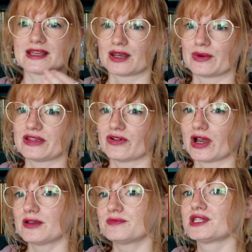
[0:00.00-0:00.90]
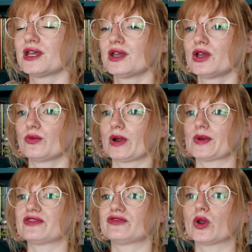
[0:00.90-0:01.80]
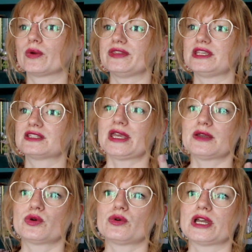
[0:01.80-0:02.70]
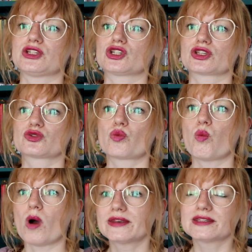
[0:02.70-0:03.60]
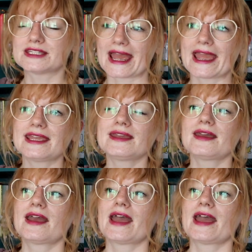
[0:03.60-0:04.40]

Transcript: Dalloway vibes, where we're following these people in just one day